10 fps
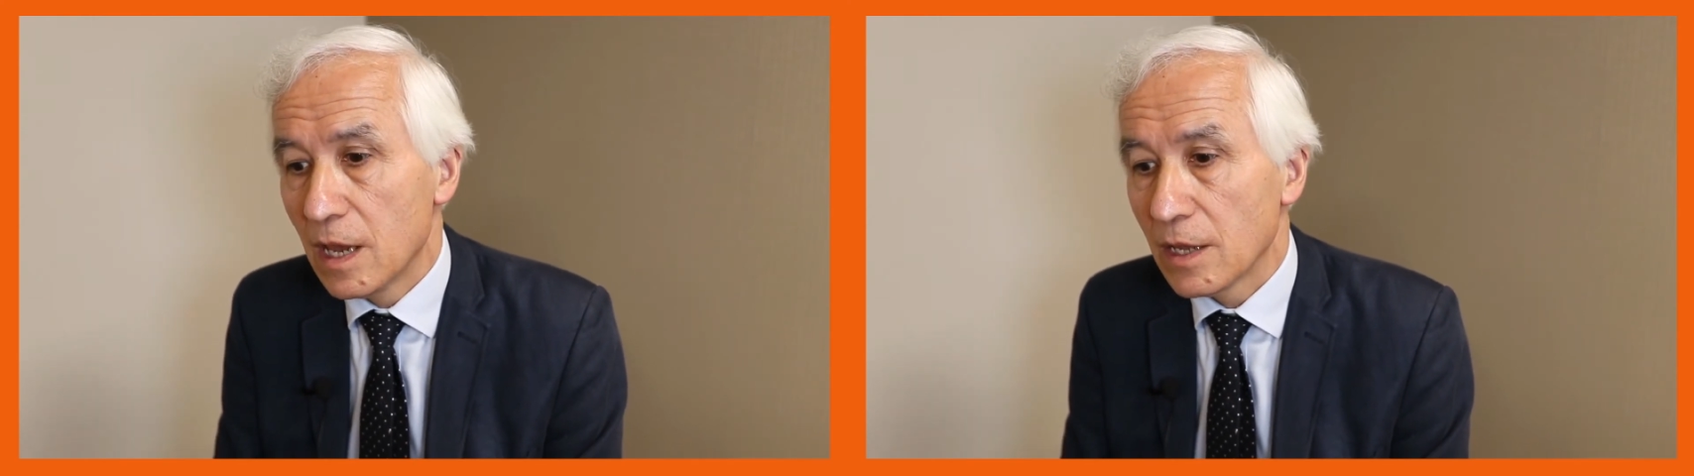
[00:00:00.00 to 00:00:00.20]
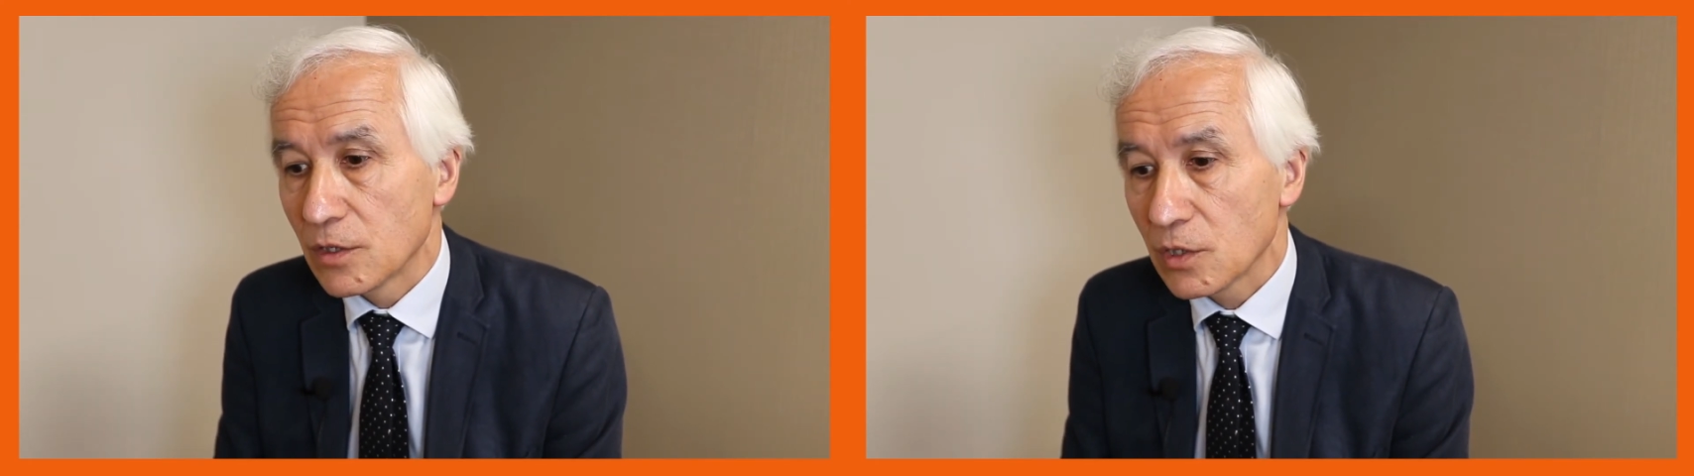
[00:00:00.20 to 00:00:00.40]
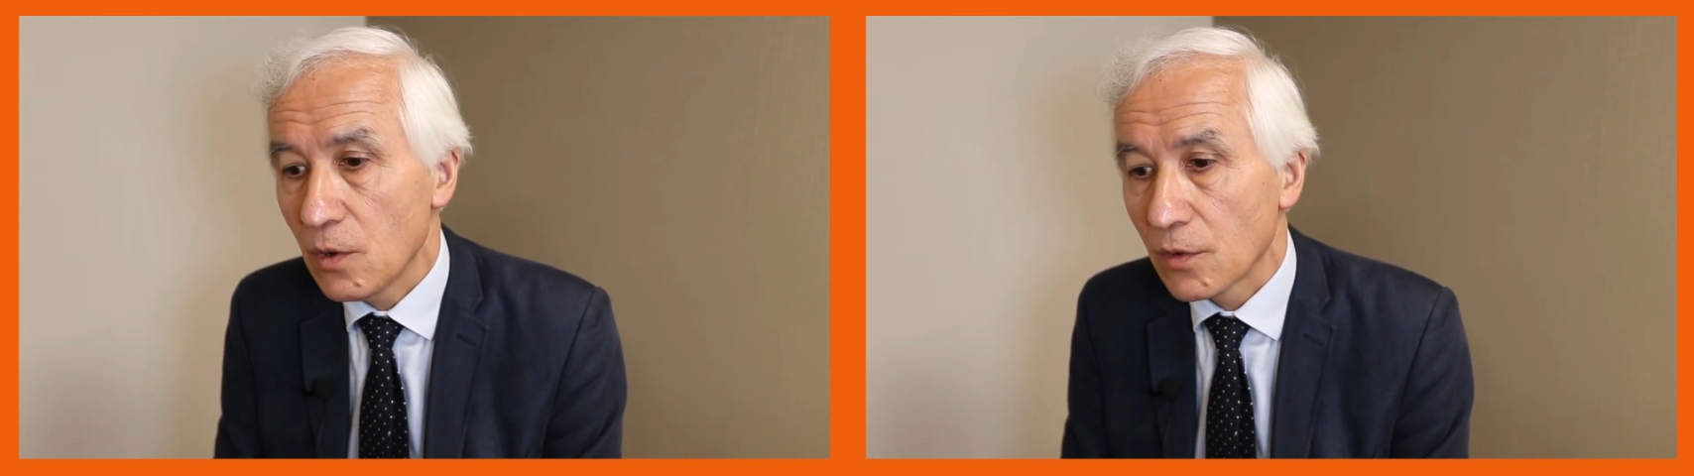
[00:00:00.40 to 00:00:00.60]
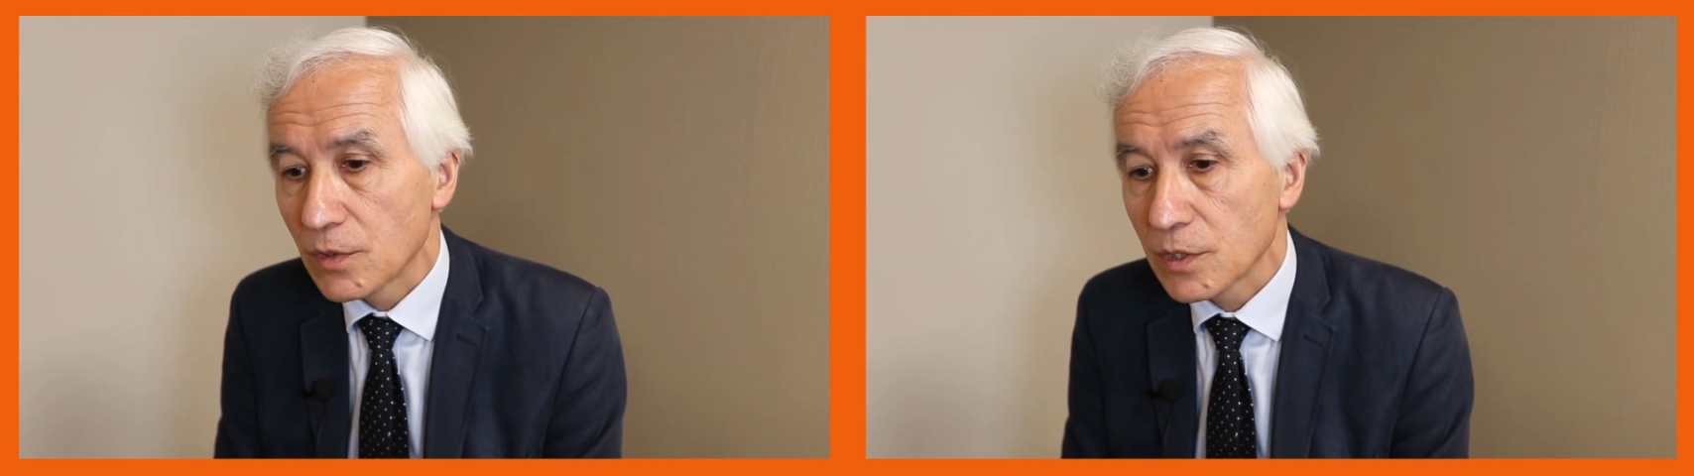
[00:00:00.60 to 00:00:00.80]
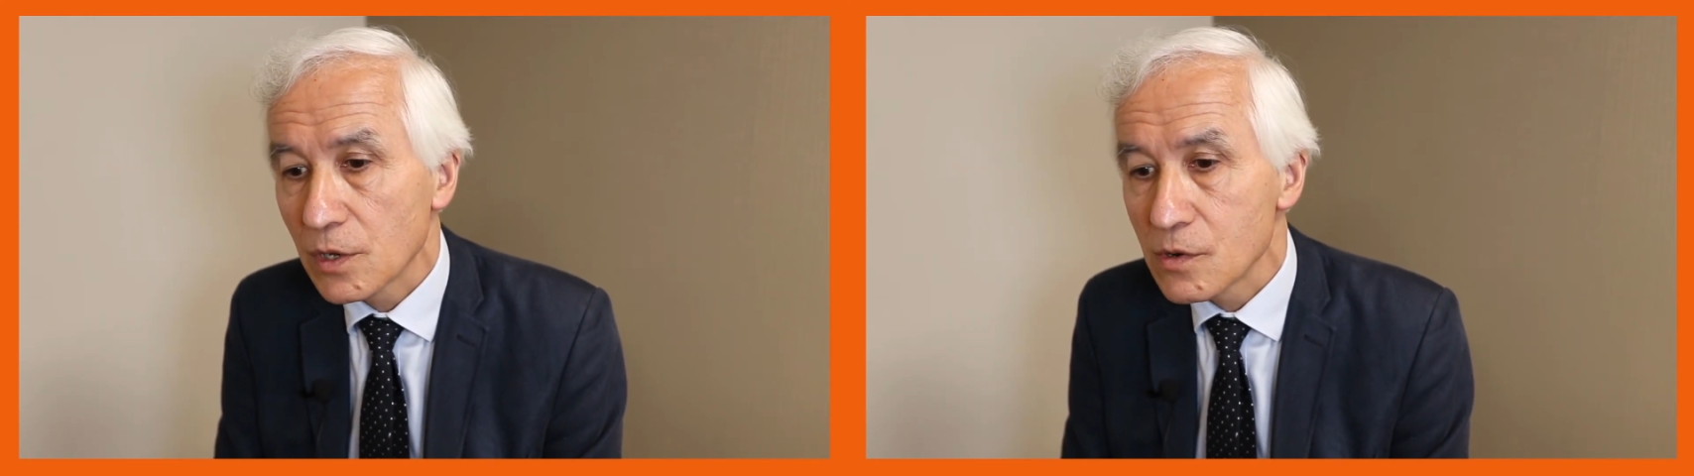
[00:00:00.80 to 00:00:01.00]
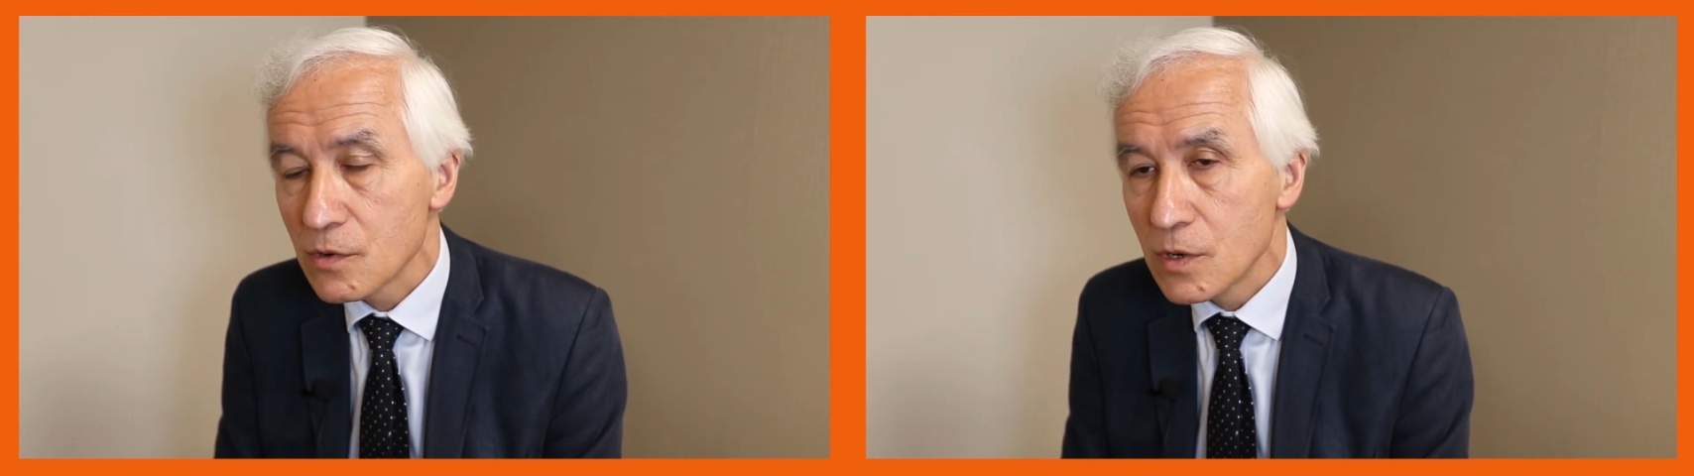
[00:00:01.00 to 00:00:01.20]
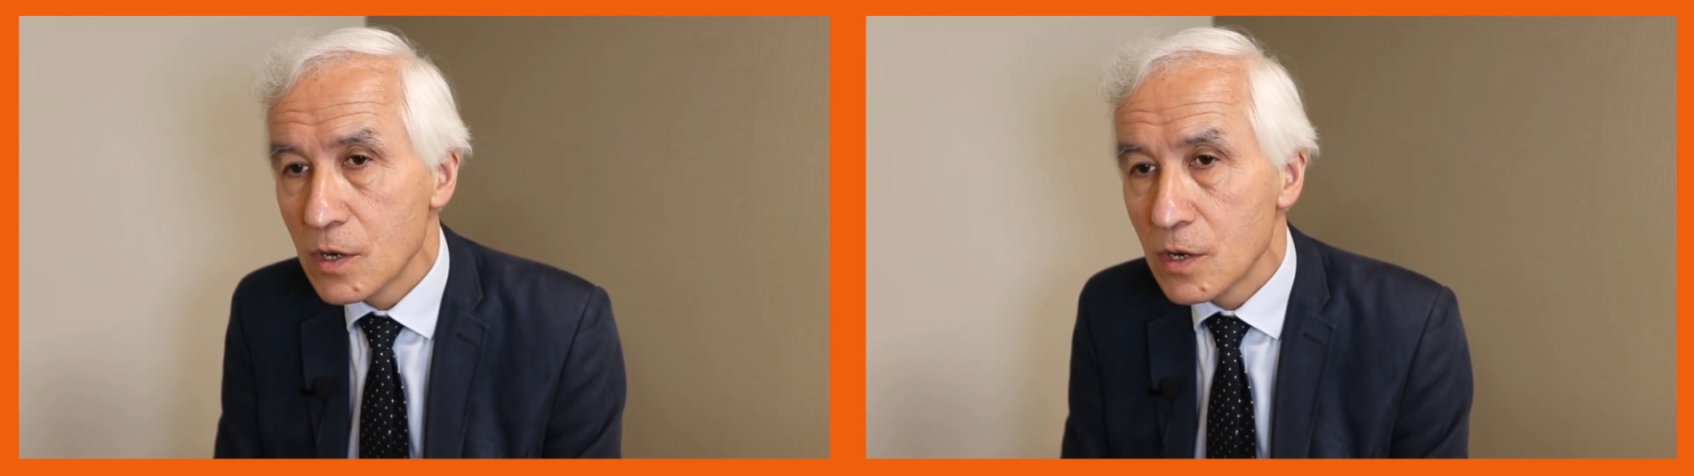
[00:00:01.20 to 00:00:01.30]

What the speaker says: and so on. So